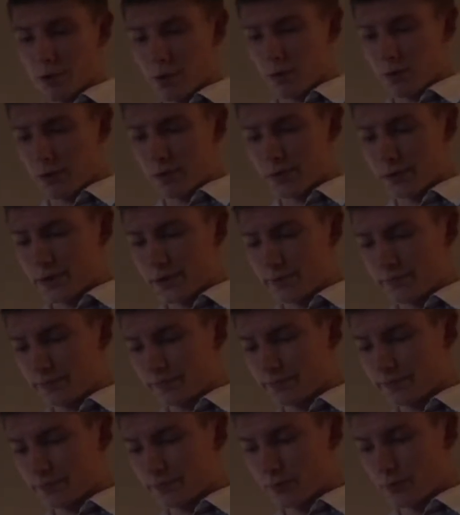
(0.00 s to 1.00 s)
problems
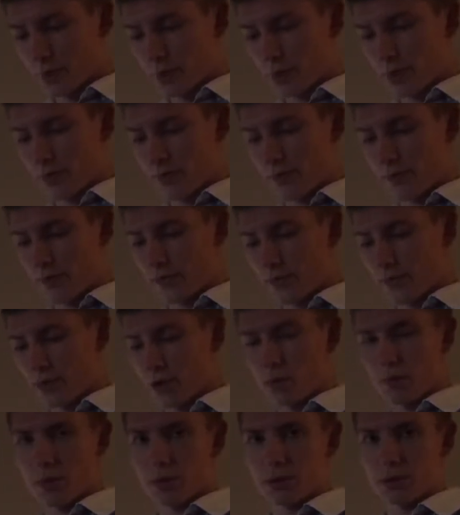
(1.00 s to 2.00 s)
of
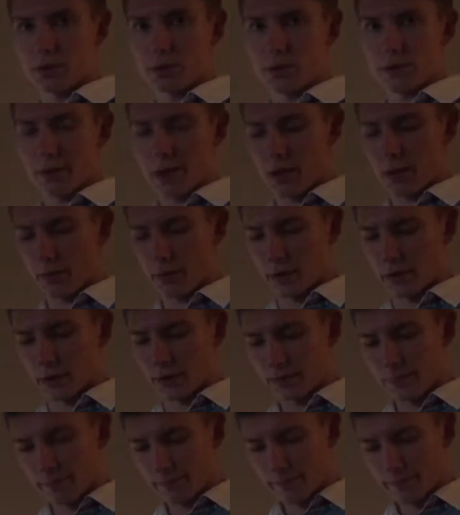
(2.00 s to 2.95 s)
global development.